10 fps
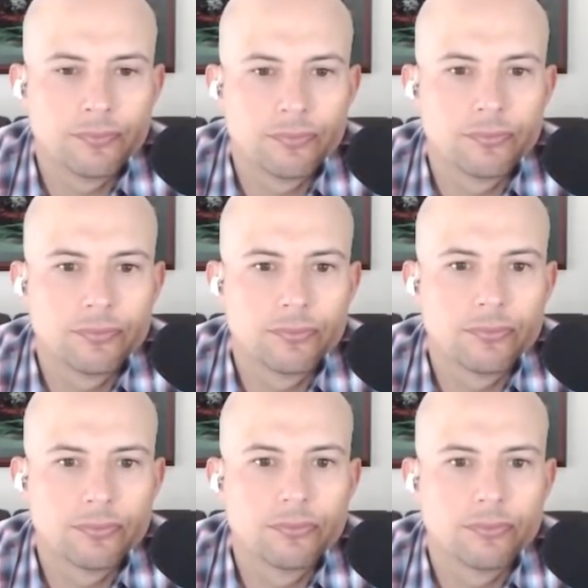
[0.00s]

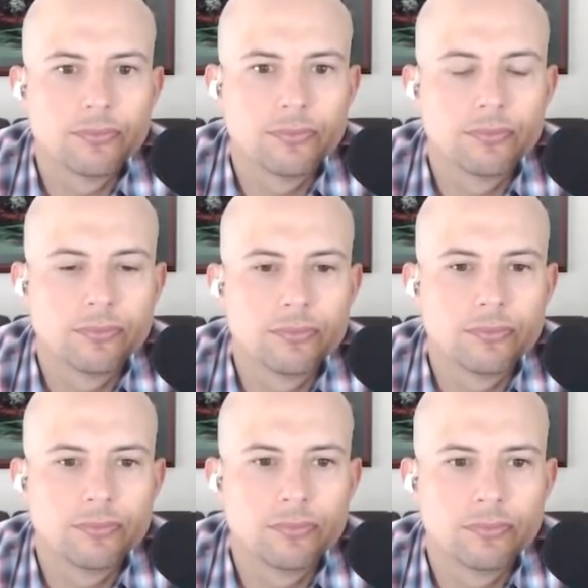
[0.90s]

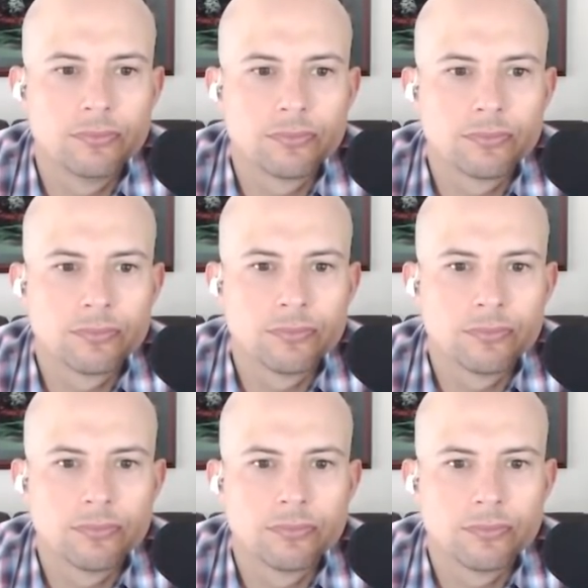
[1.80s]

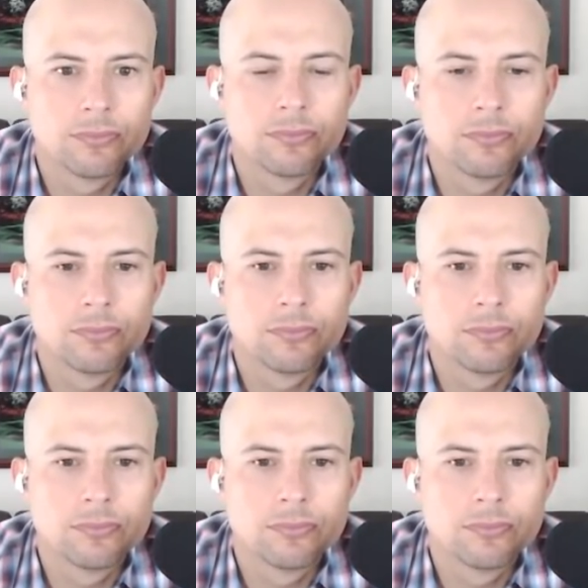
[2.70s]
This person isn't speaking.